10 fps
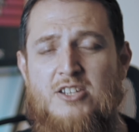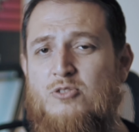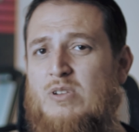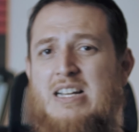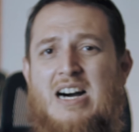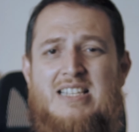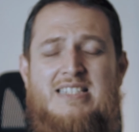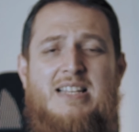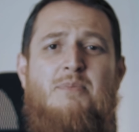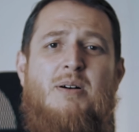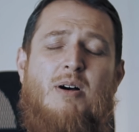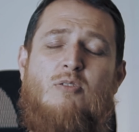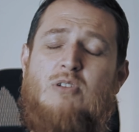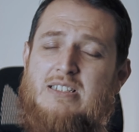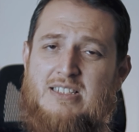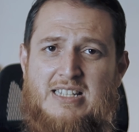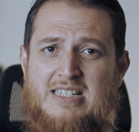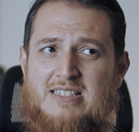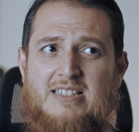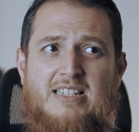You can ask them about other
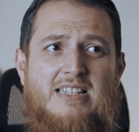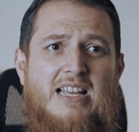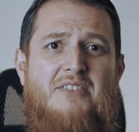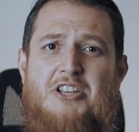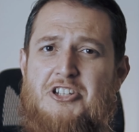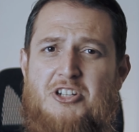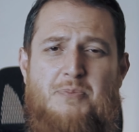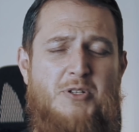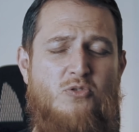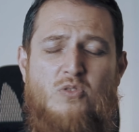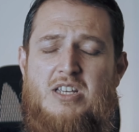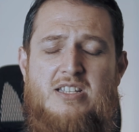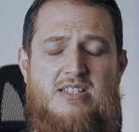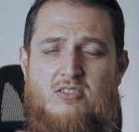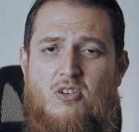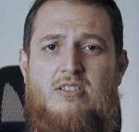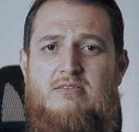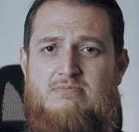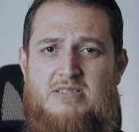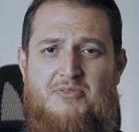things. I think they have aged patchoulis and
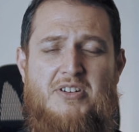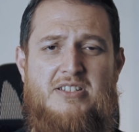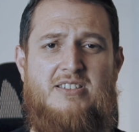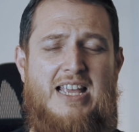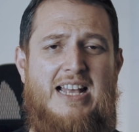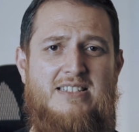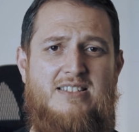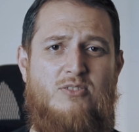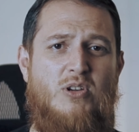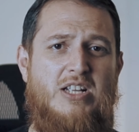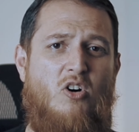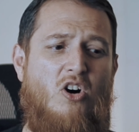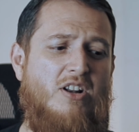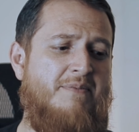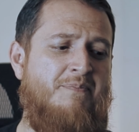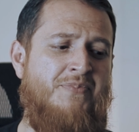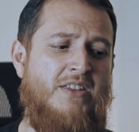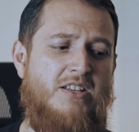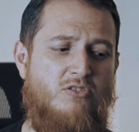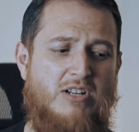all different things going on.
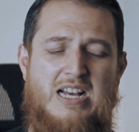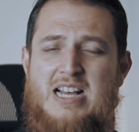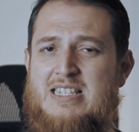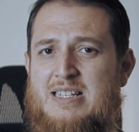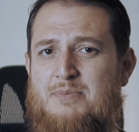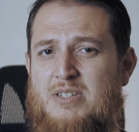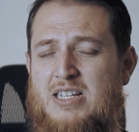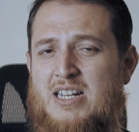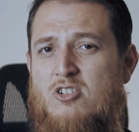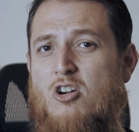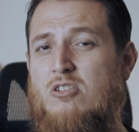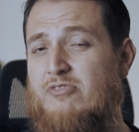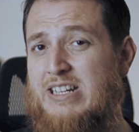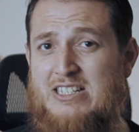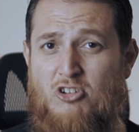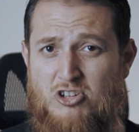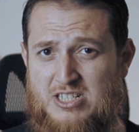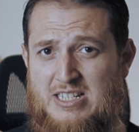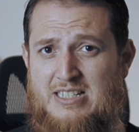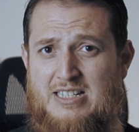You can ask them. They are not very
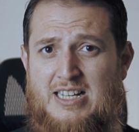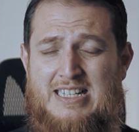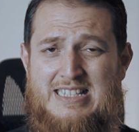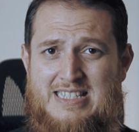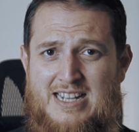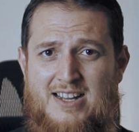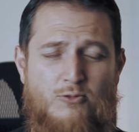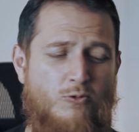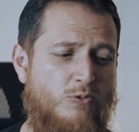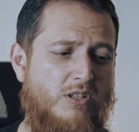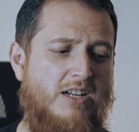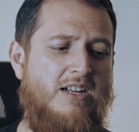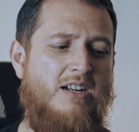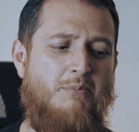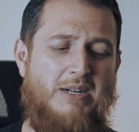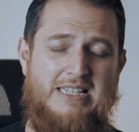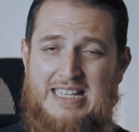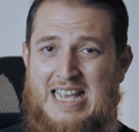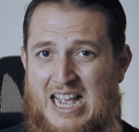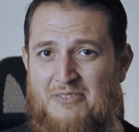costly like Ansar Oud, but
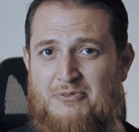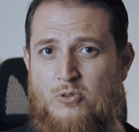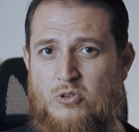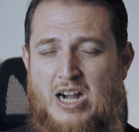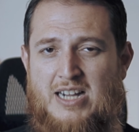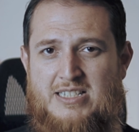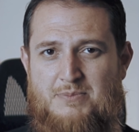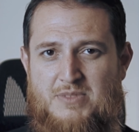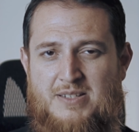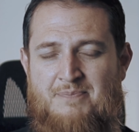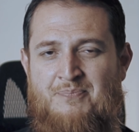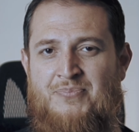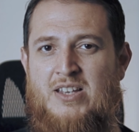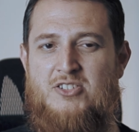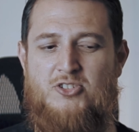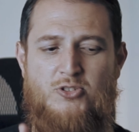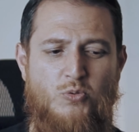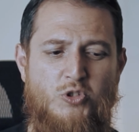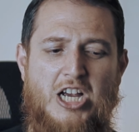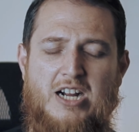they have good items. So
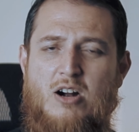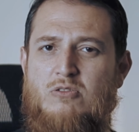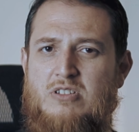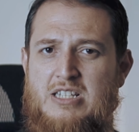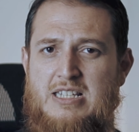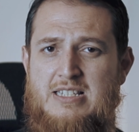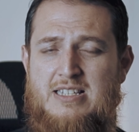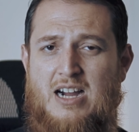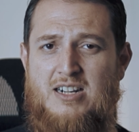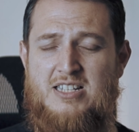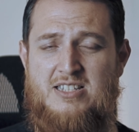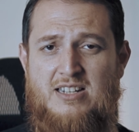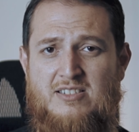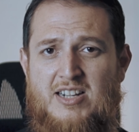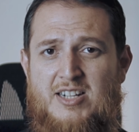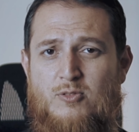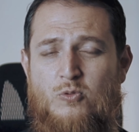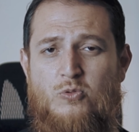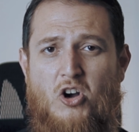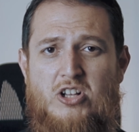do check out these artisanal grade
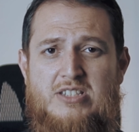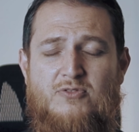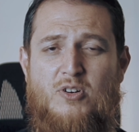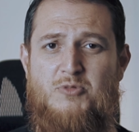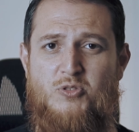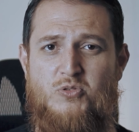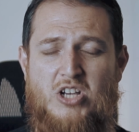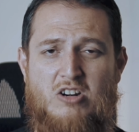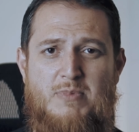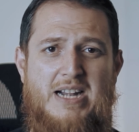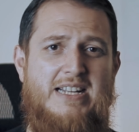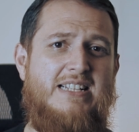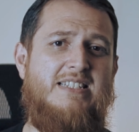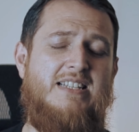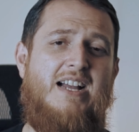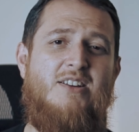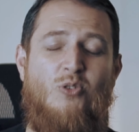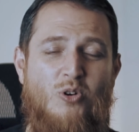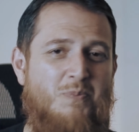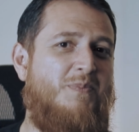oud oils from Yusa Aromatics. I
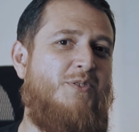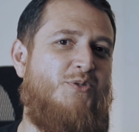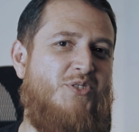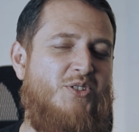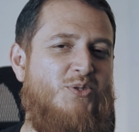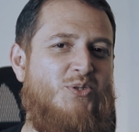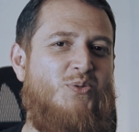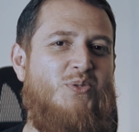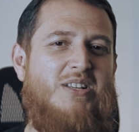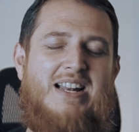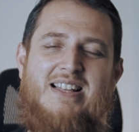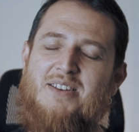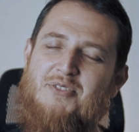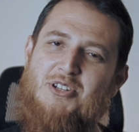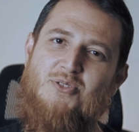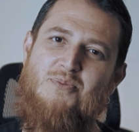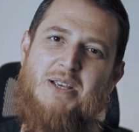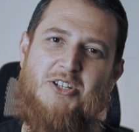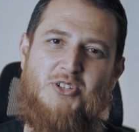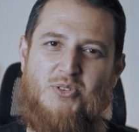hope to see you soon in another video.
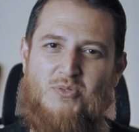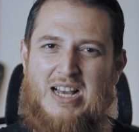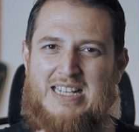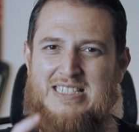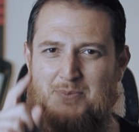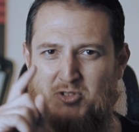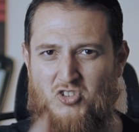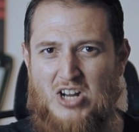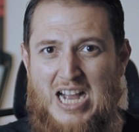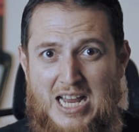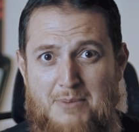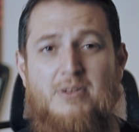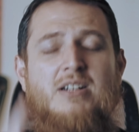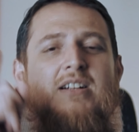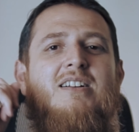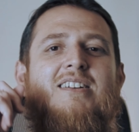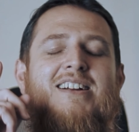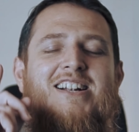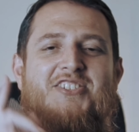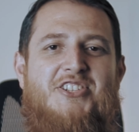Make sure you like, subscribe
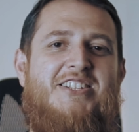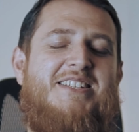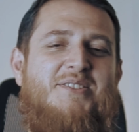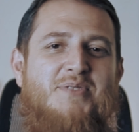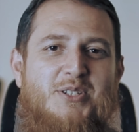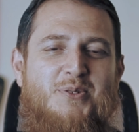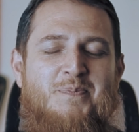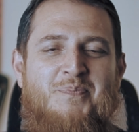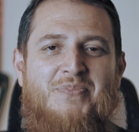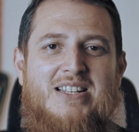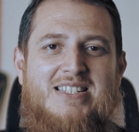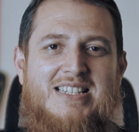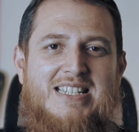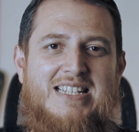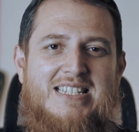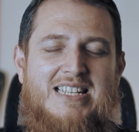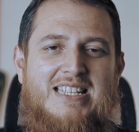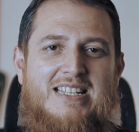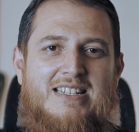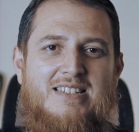and share this video. Till then, take
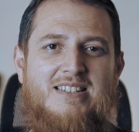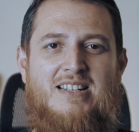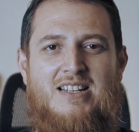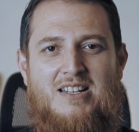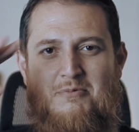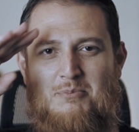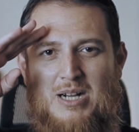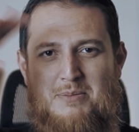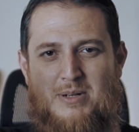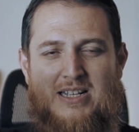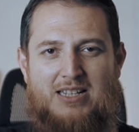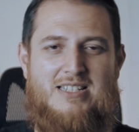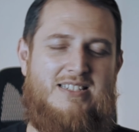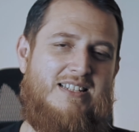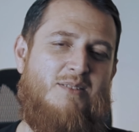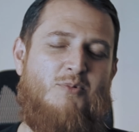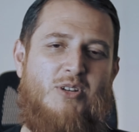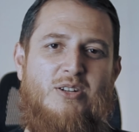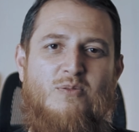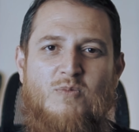care. Bye bye. Assalamu
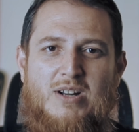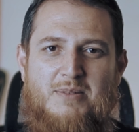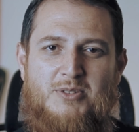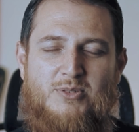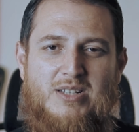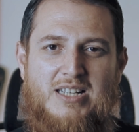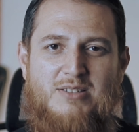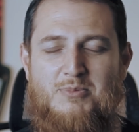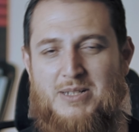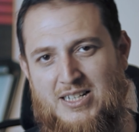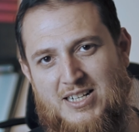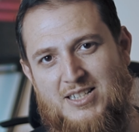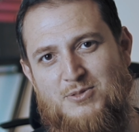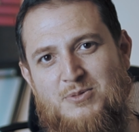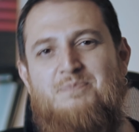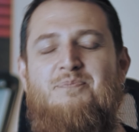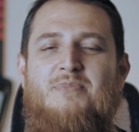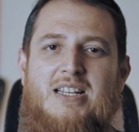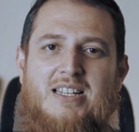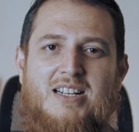alaikum wa rahmatullahi wa barakatuh.
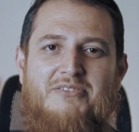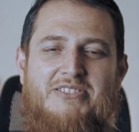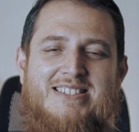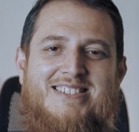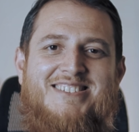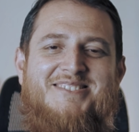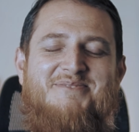Allah Hafiz.